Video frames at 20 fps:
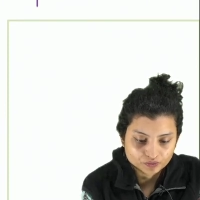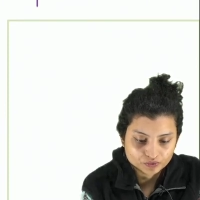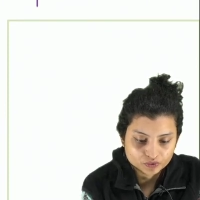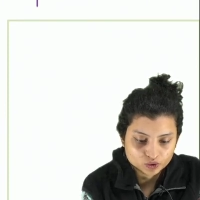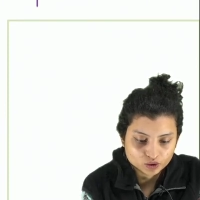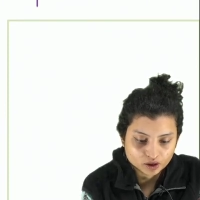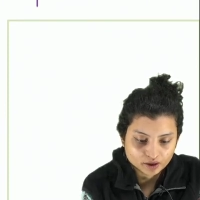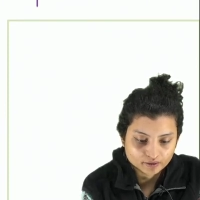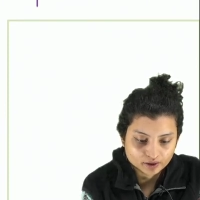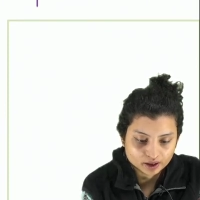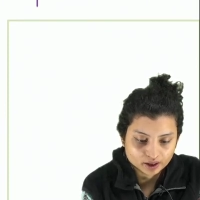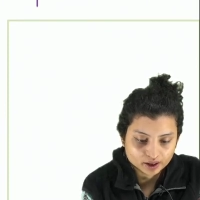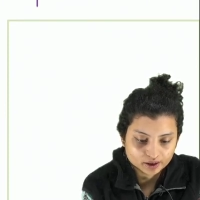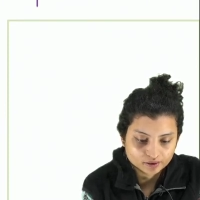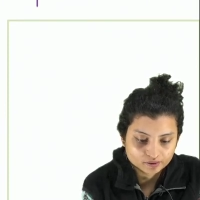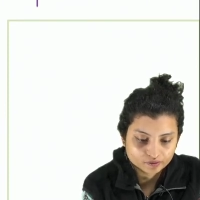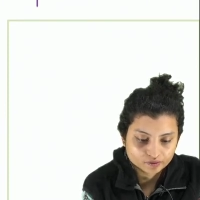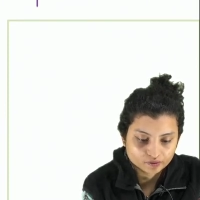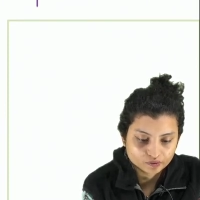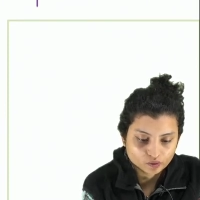So I will get
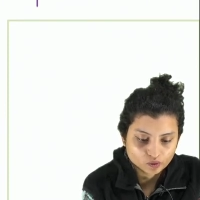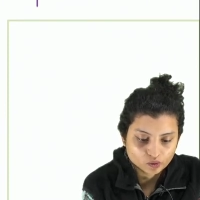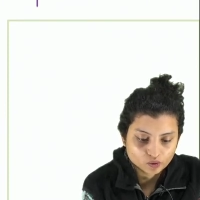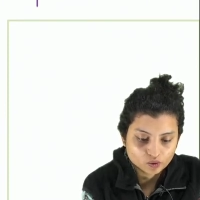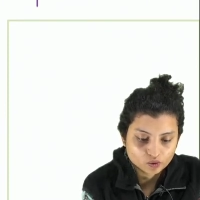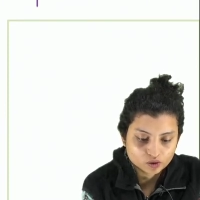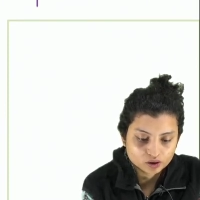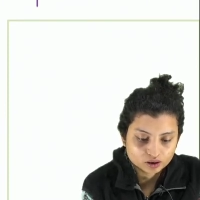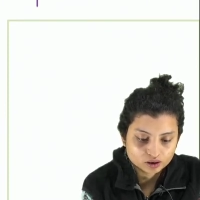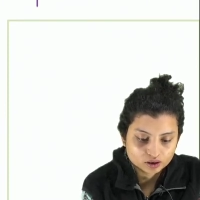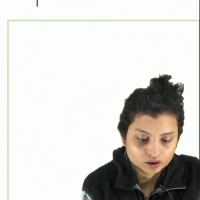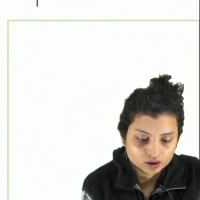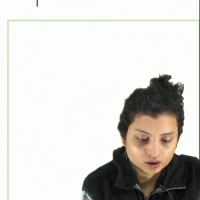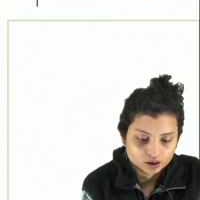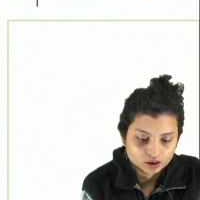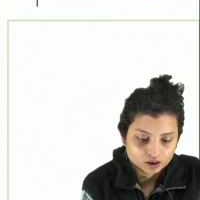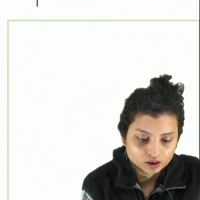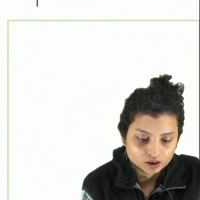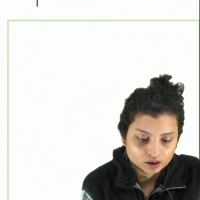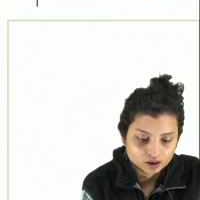4
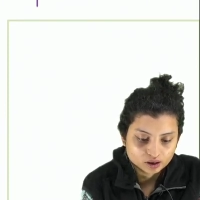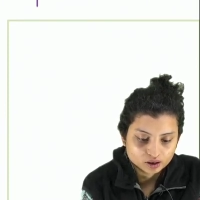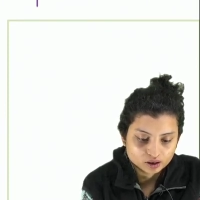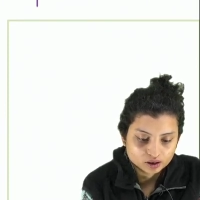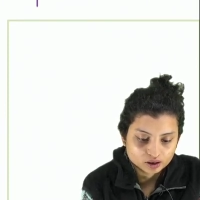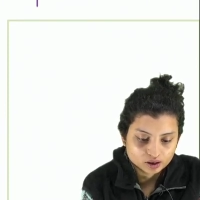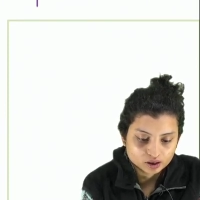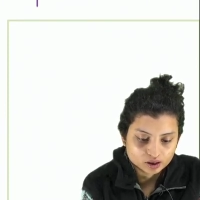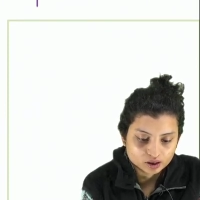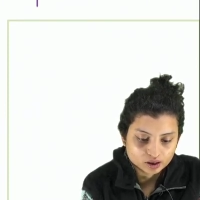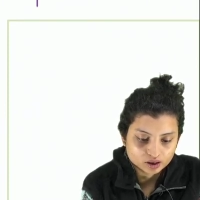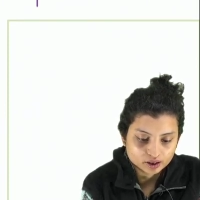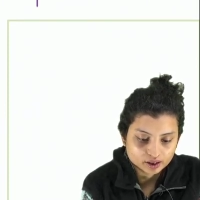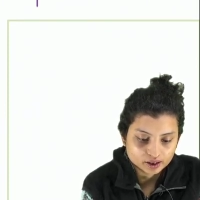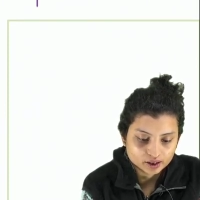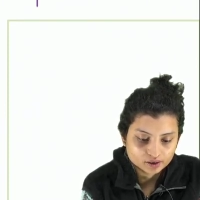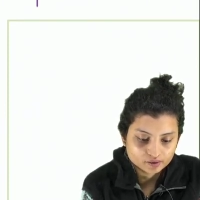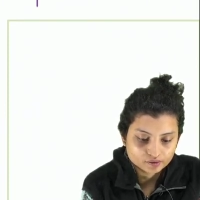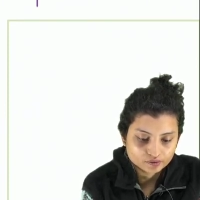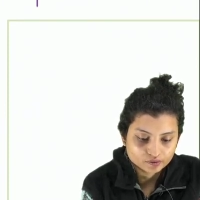here,
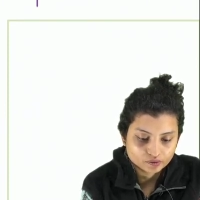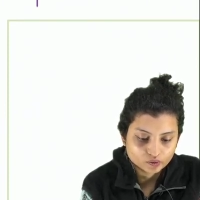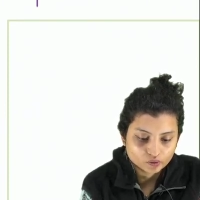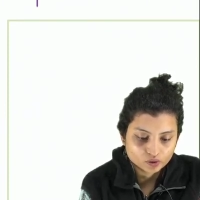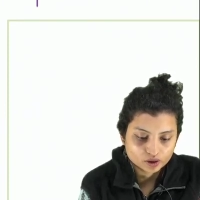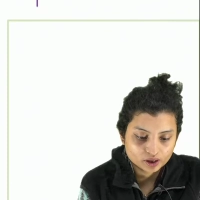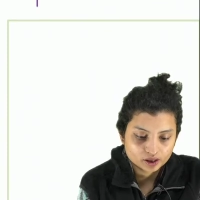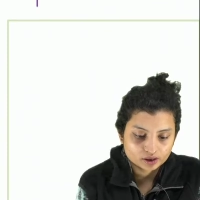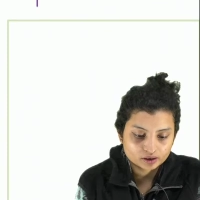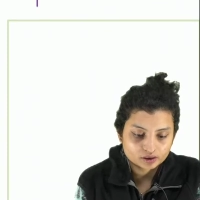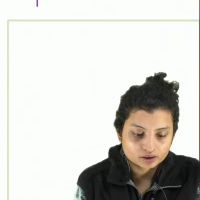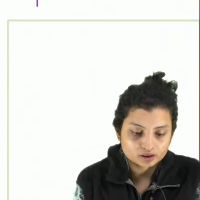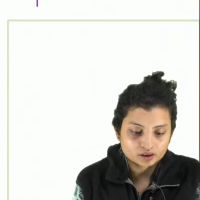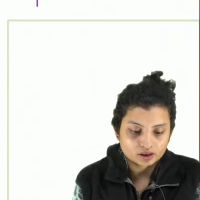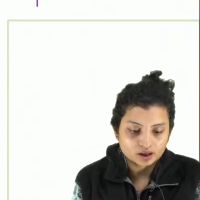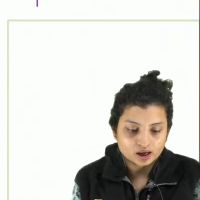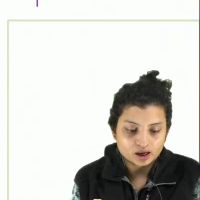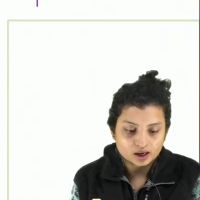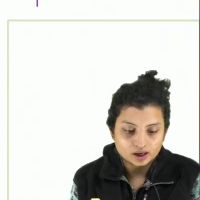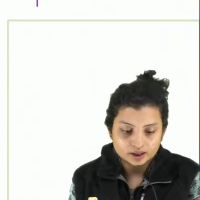again 4
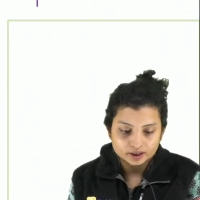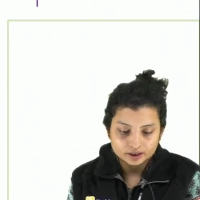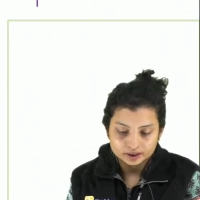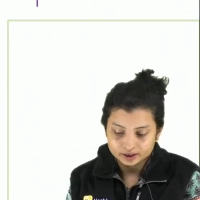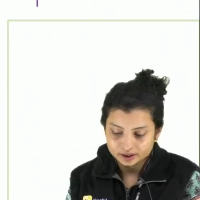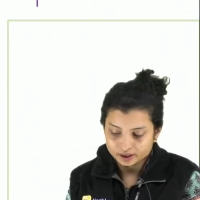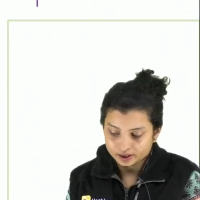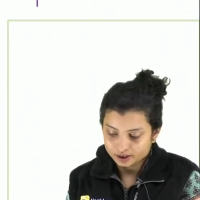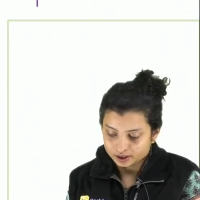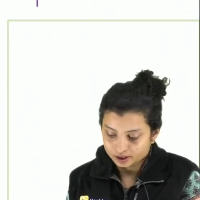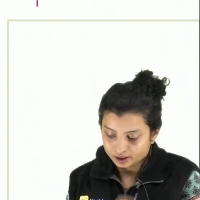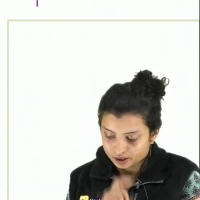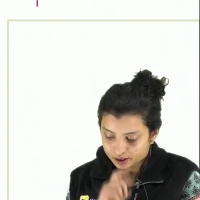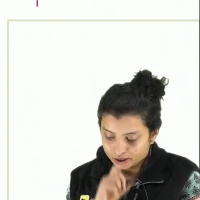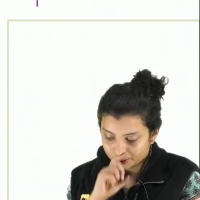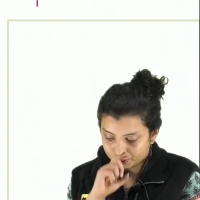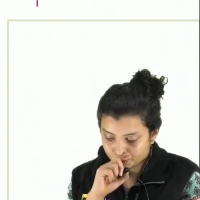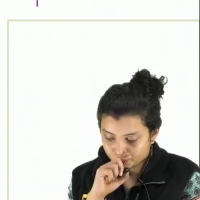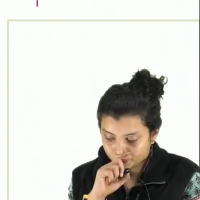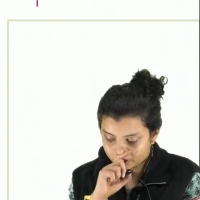here, and then
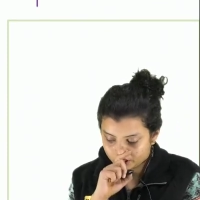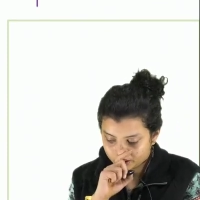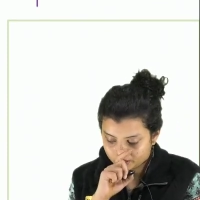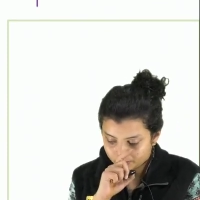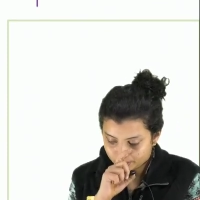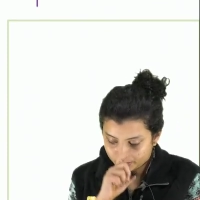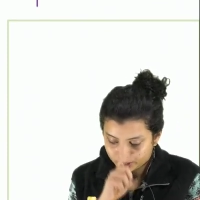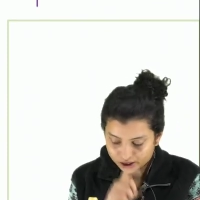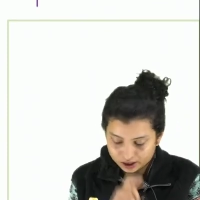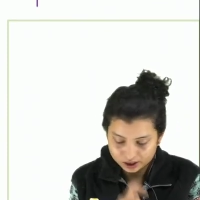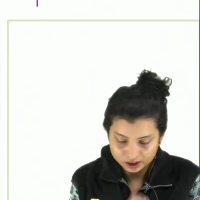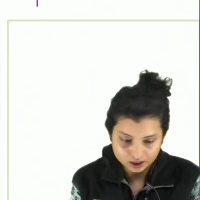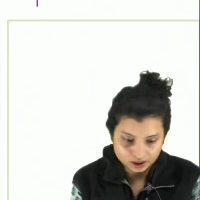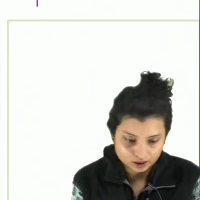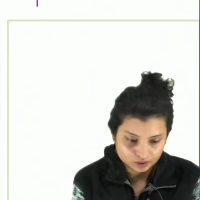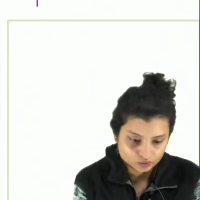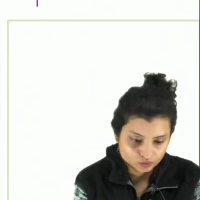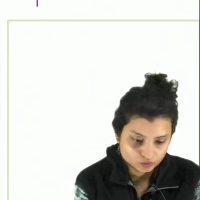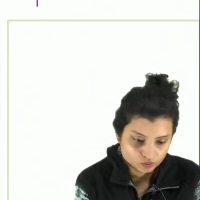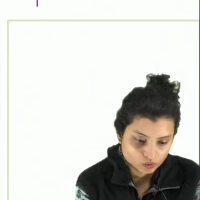it will
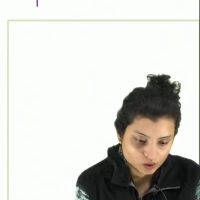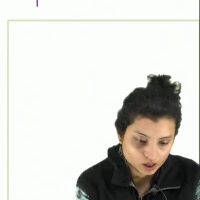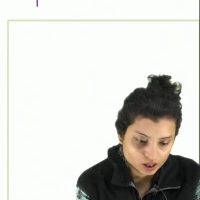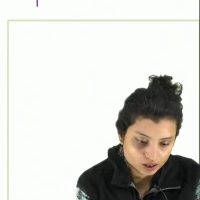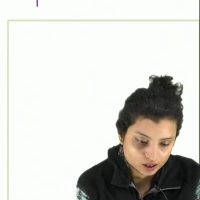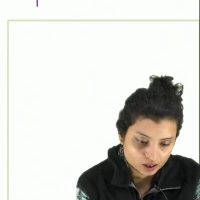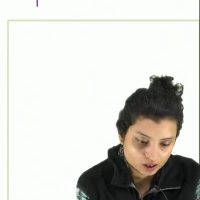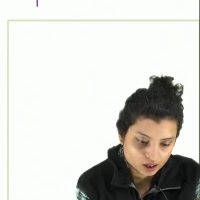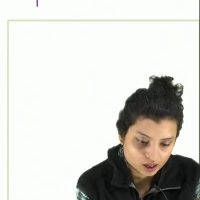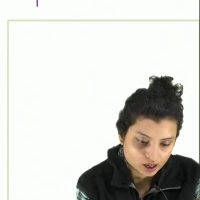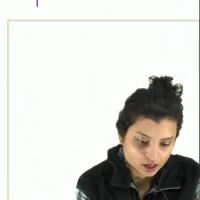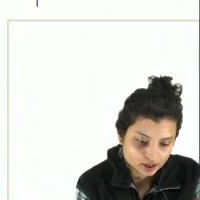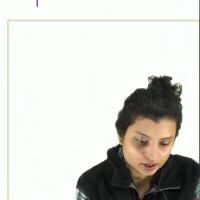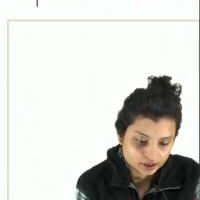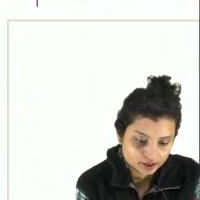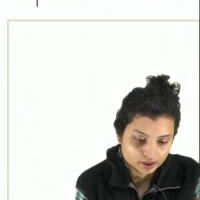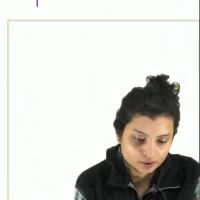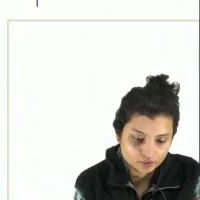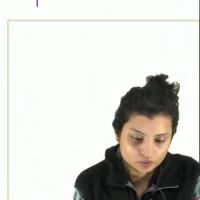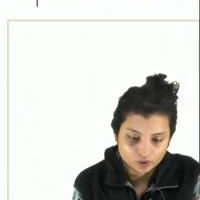be 1
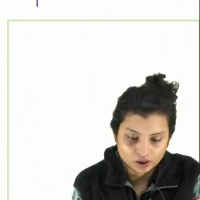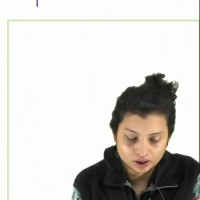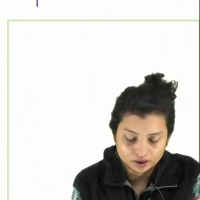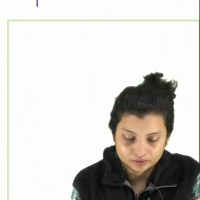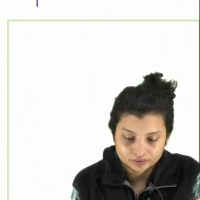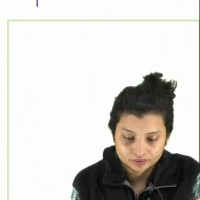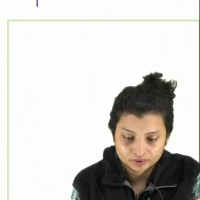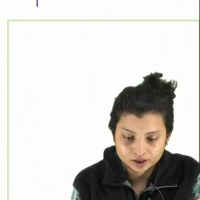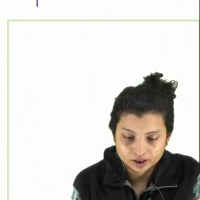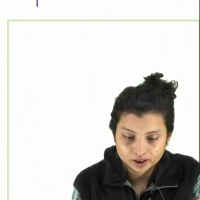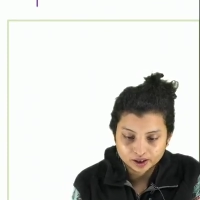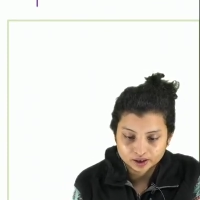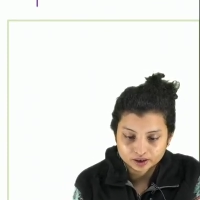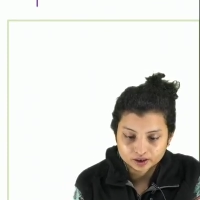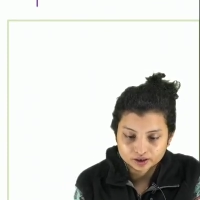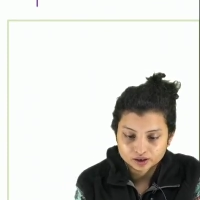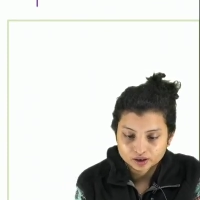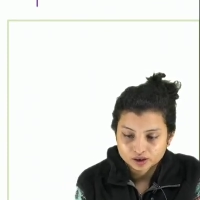and then 1, correct?